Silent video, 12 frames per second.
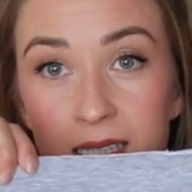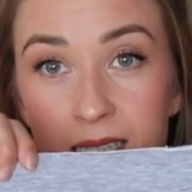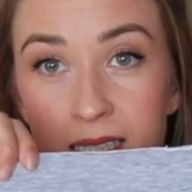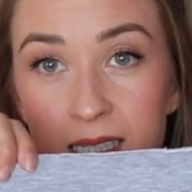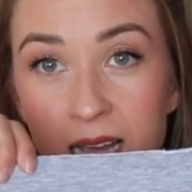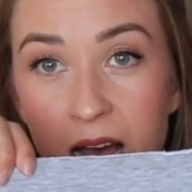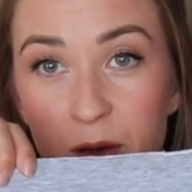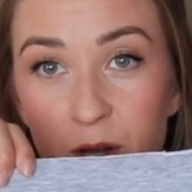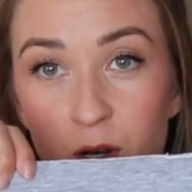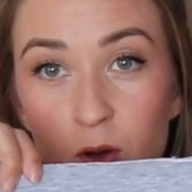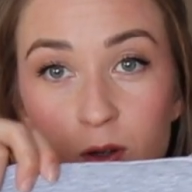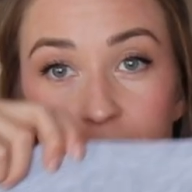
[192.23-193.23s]
is how
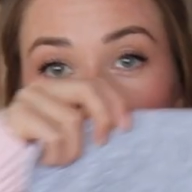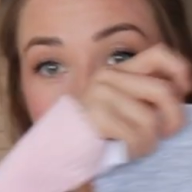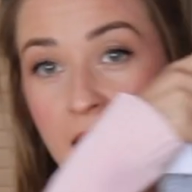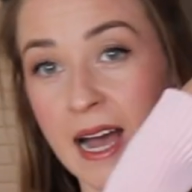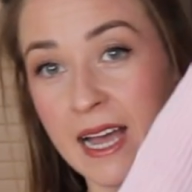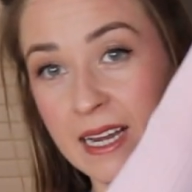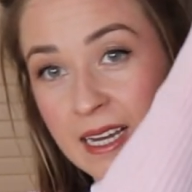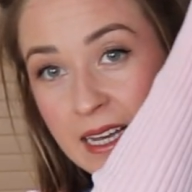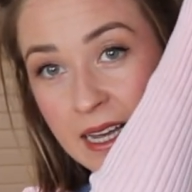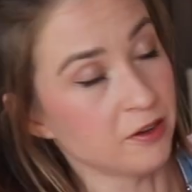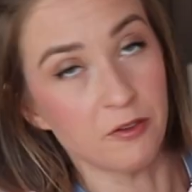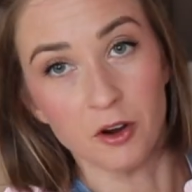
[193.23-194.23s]
it looks like.
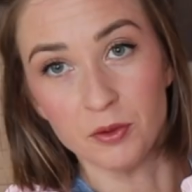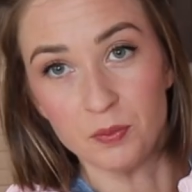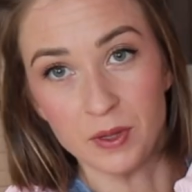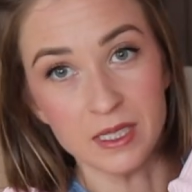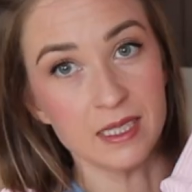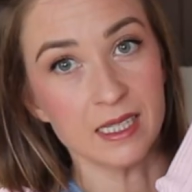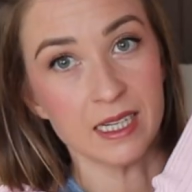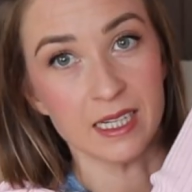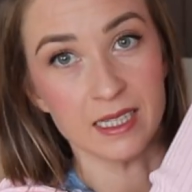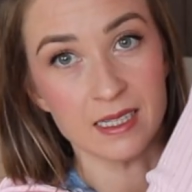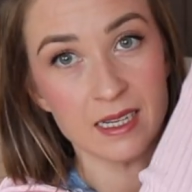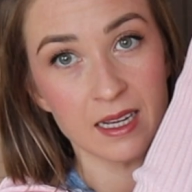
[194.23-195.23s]
The front piece
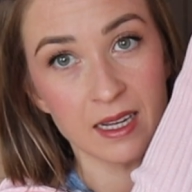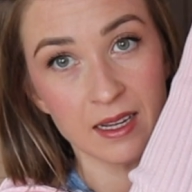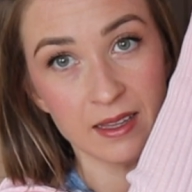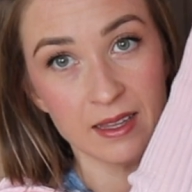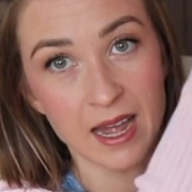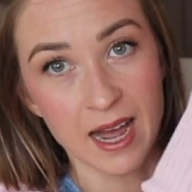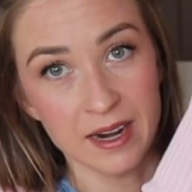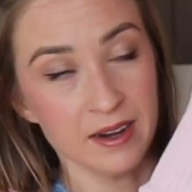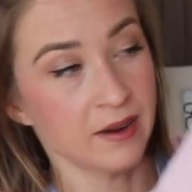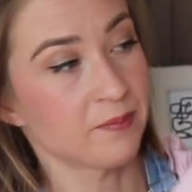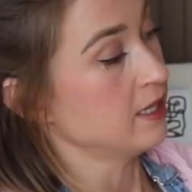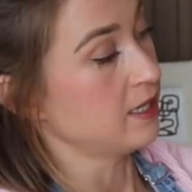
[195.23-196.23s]
is
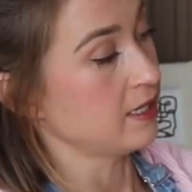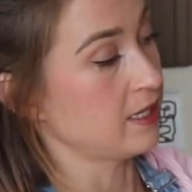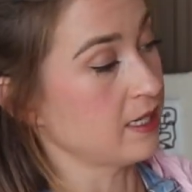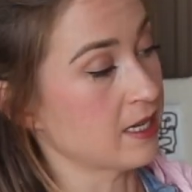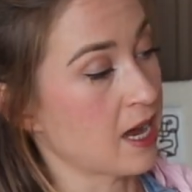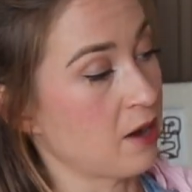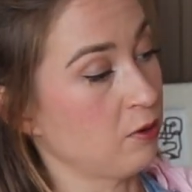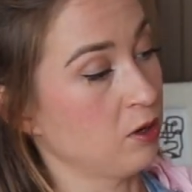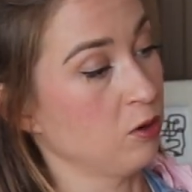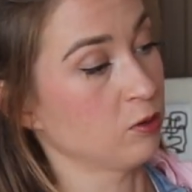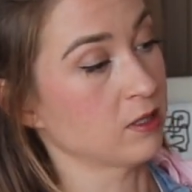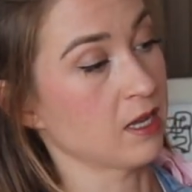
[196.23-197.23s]
done. This is how it
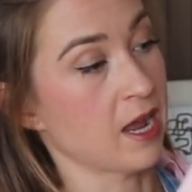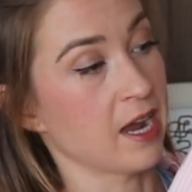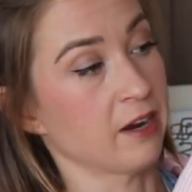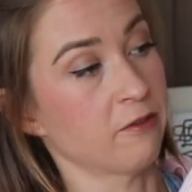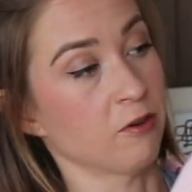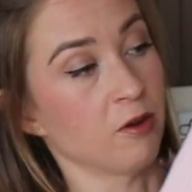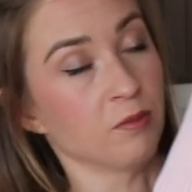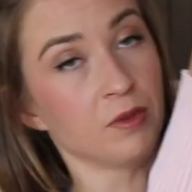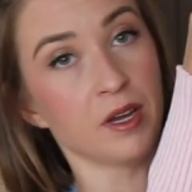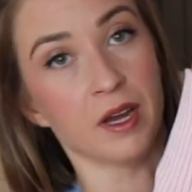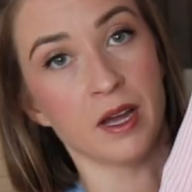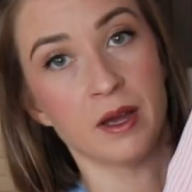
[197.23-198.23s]
looks like from
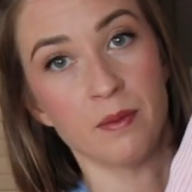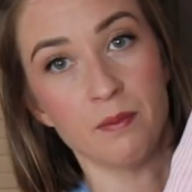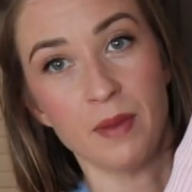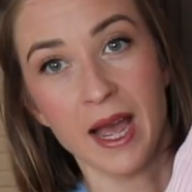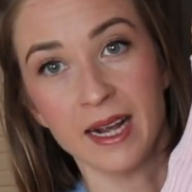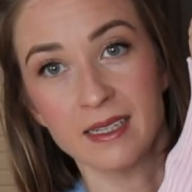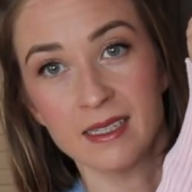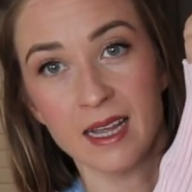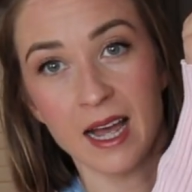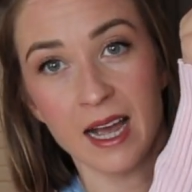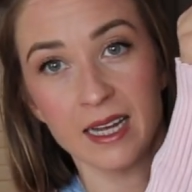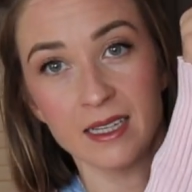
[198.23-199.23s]
the back
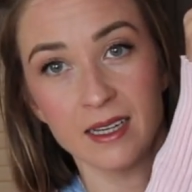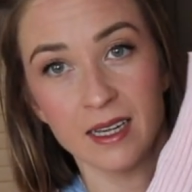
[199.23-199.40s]
side.